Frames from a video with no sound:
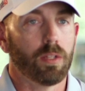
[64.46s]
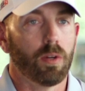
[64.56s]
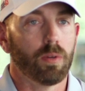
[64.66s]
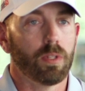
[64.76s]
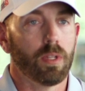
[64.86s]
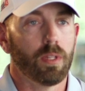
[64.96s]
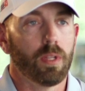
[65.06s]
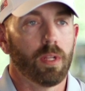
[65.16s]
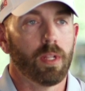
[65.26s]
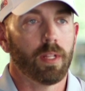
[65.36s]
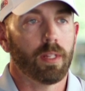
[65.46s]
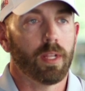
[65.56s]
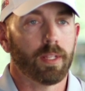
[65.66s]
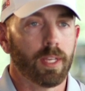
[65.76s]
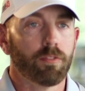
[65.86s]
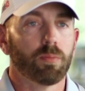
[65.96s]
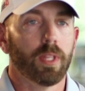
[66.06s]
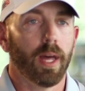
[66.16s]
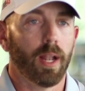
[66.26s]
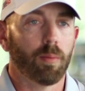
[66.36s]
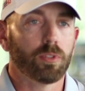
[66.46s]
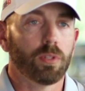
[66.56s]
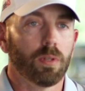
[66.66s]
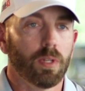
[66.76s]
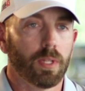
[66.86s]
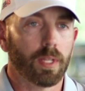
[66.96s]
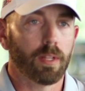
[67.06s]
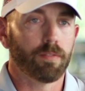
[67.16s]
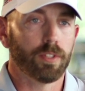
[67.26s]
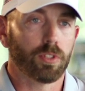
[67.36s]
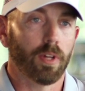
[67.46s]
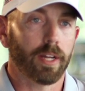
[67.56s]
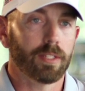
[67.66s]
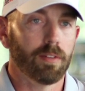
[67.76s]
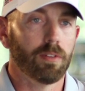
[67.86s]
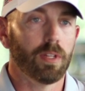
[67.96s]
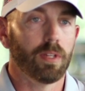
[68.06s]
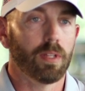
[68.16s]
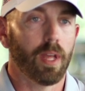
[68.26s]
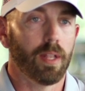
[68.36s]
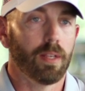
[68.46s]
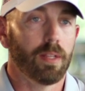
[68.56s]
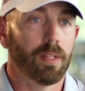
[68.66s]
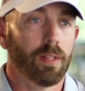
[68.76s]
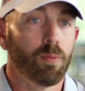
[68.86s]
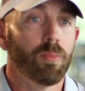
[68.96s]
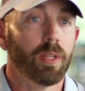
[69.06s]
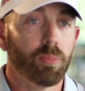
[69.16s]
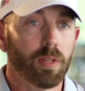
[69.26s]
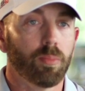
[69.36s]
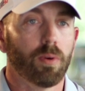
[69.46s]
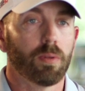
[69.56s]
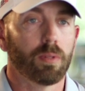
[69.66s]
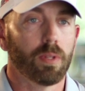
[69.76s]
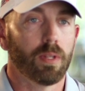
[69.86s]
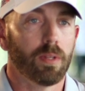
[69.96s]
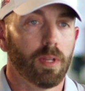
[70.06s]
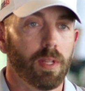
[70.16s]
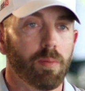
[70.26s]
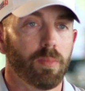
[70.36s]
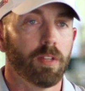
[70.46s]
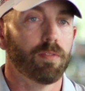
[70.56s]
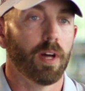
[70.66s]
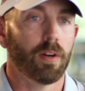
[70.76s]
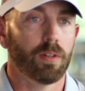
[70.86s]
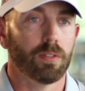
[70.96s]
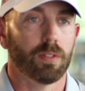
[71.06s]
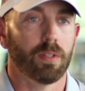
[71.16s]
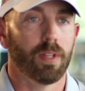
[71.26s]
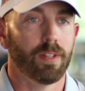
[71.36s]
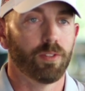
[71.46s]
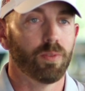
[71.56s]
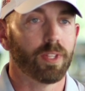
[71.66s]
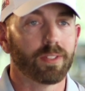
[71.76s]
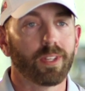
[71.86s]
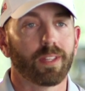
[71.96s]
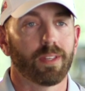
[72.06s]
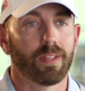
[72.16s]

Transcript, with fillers: you know, it, it, it, gives me that opportunity to get physical activity and meet people and, and meet veterans and, and, do things like